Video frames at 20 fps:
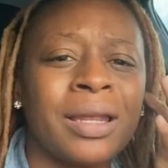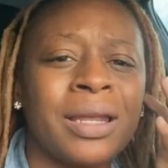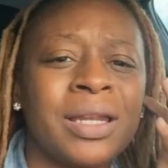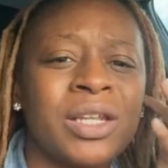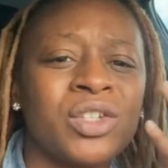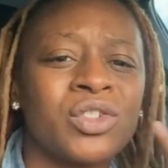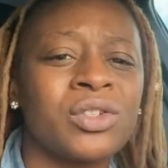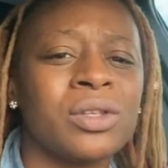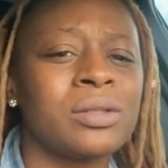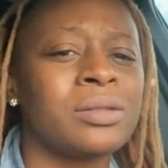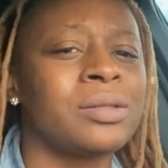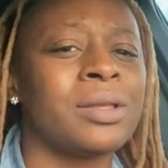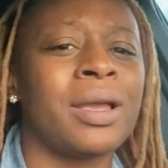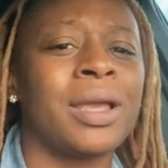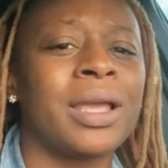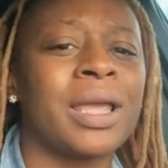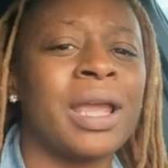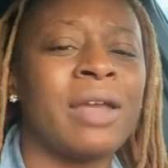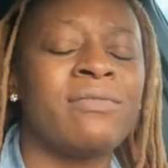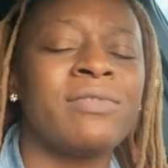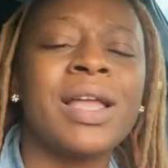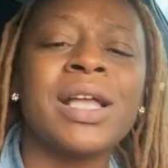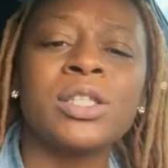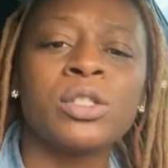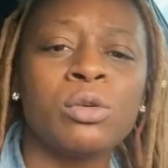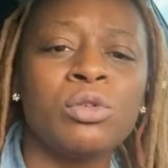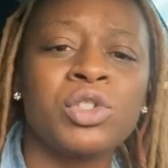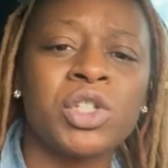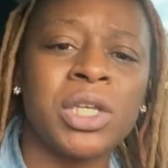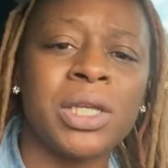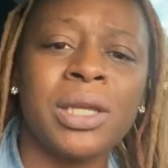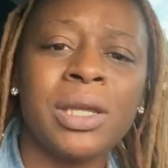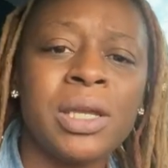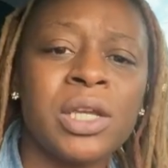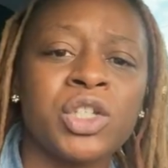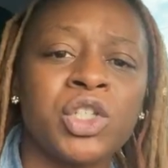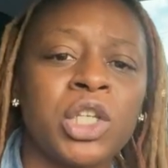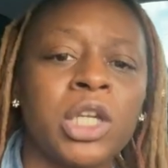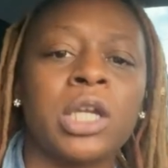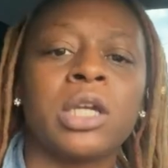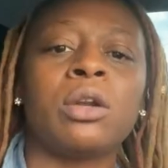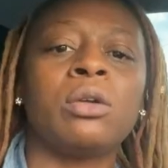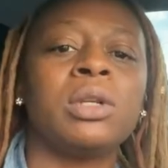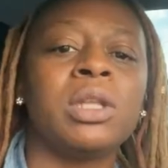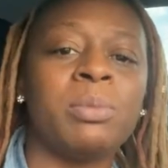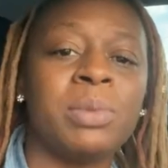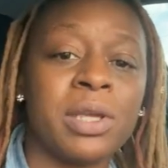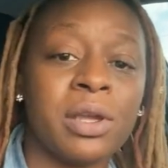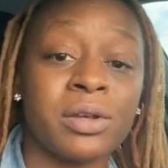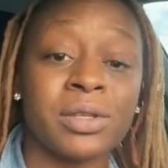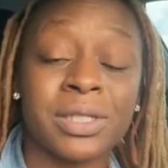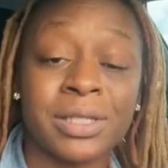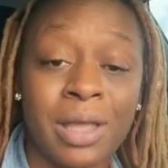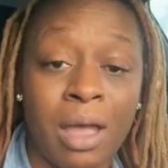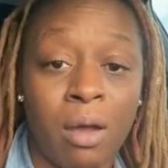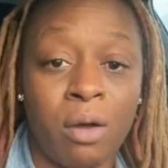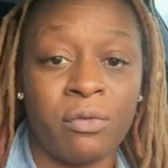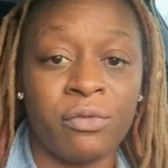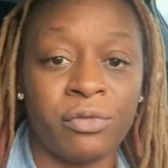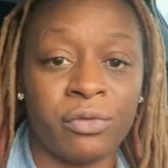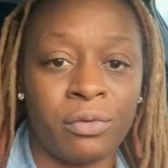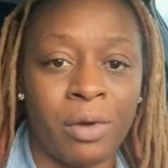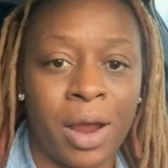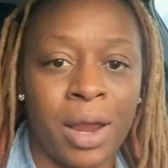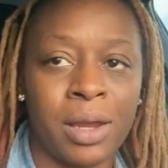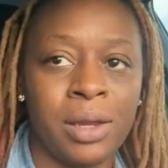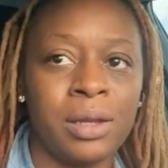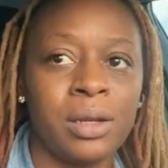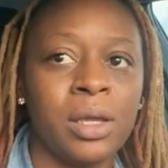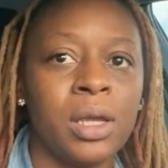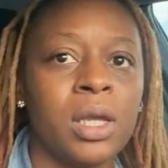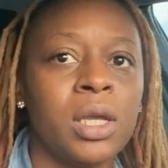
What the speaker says: And it's just like, if that's who she is, she can only be herself, right?